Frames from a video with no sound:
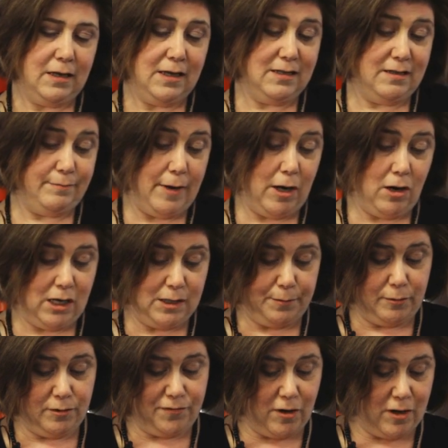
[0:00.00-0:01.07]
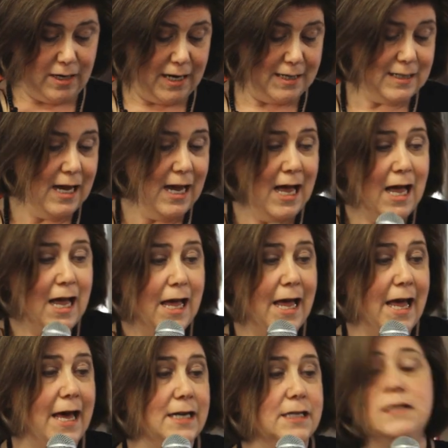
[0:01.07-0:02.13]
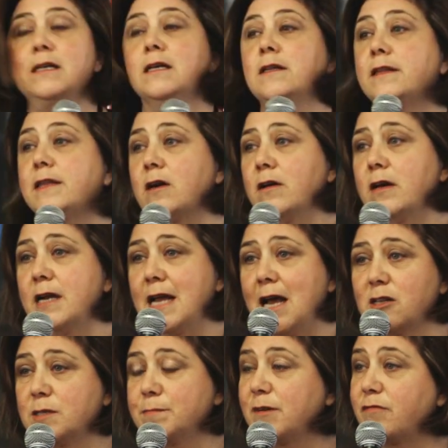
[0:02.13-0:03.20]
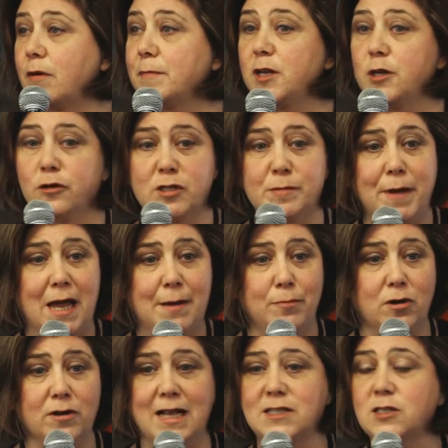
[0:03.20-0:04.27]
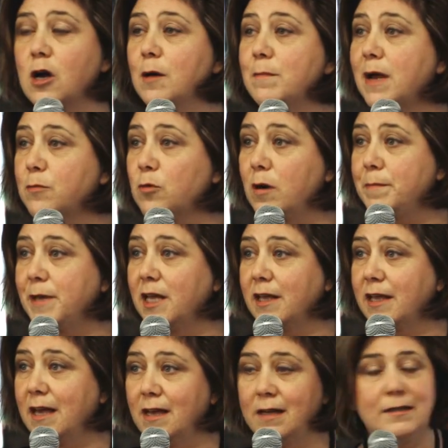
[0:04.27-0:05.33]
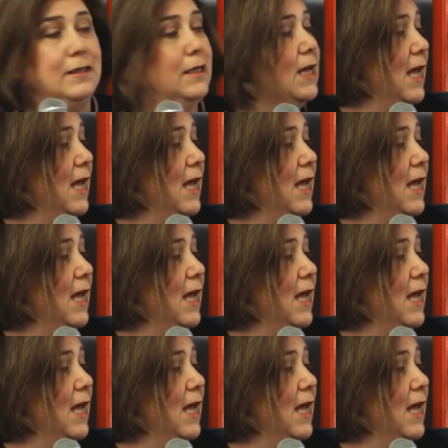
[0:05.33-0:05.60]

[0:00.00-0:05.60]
because our hospital is very nice, and their announcement from the newspaper. That's all memorabilia.